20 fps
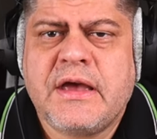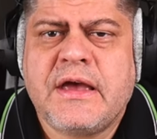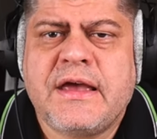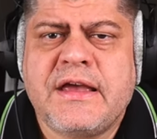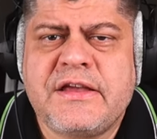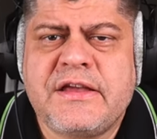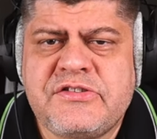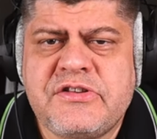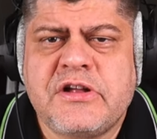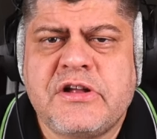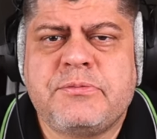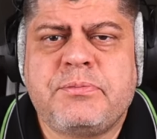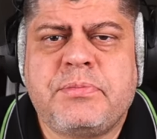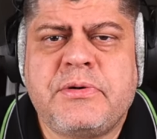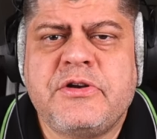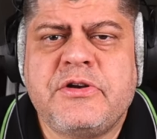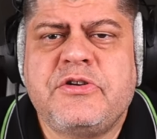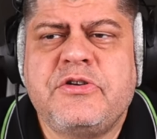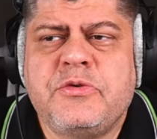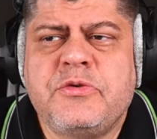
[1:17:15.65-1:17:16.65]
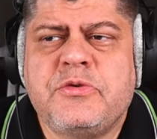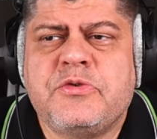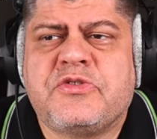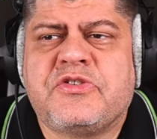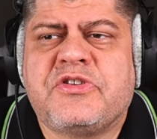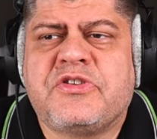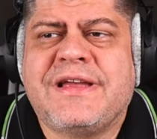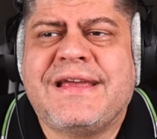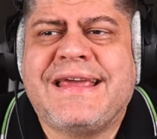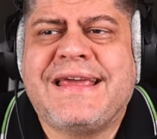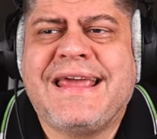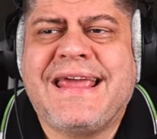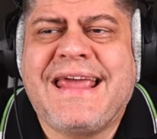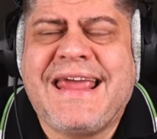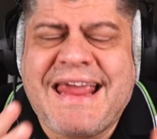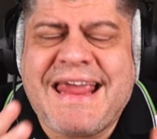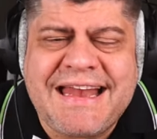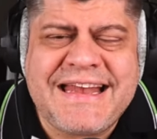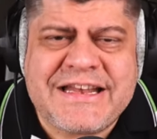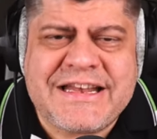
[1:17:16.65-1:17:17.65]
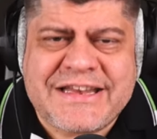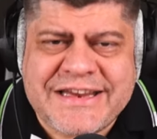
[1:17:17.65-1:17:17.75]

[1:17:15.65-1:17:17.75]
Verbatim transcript: has not produced any